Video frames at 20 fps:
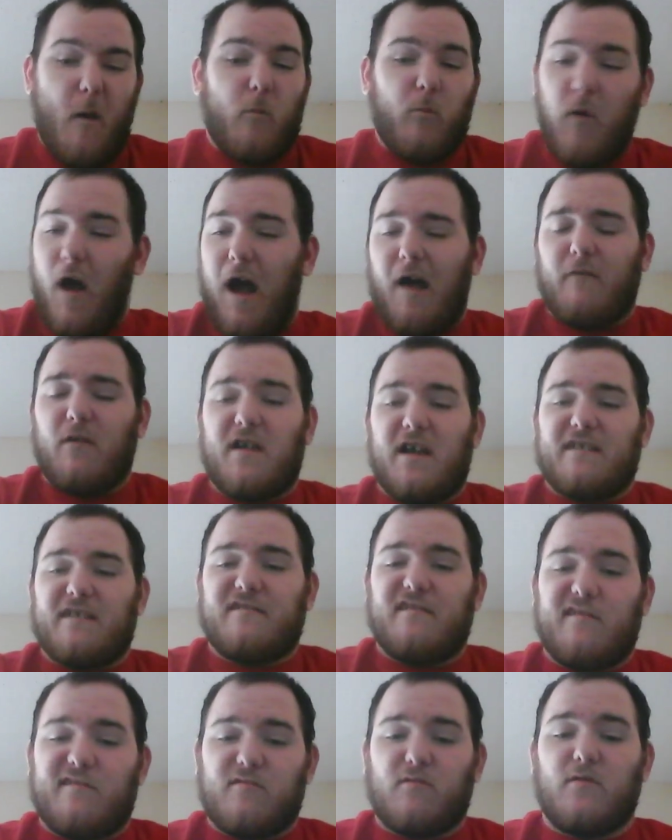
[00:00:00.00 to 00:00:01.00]
Wow, we're
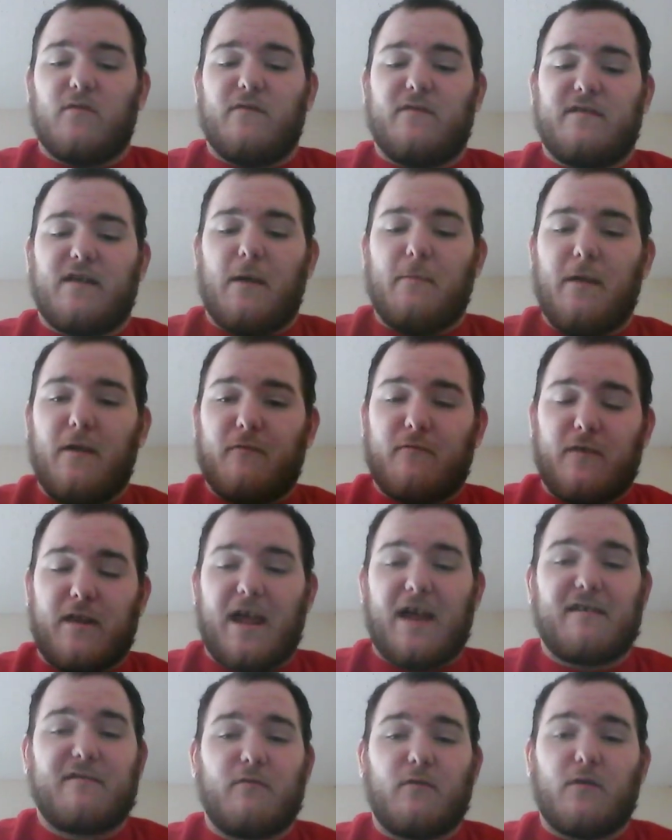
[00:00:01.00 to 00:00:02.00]
actually shorter than 10 minutes for the
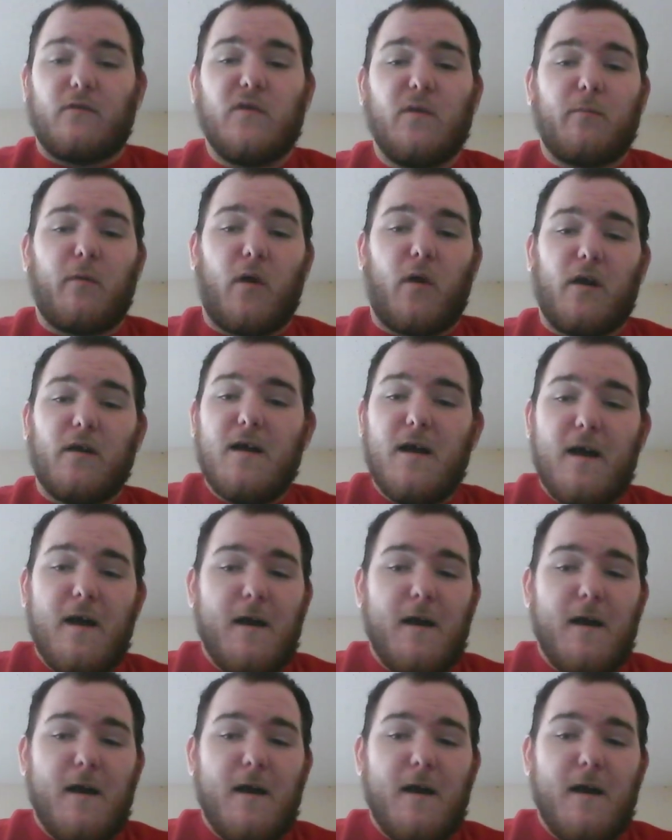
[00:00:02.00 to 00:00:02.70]
actual review bar.